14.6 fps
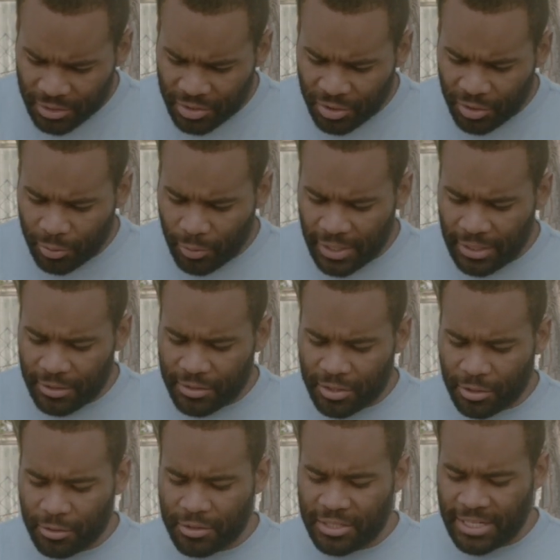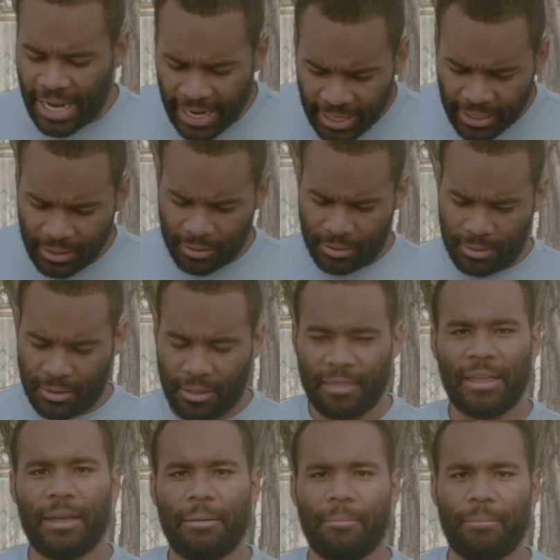do you entertain
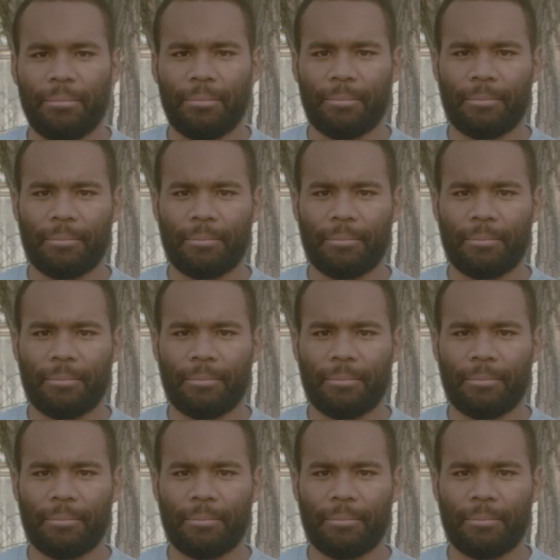them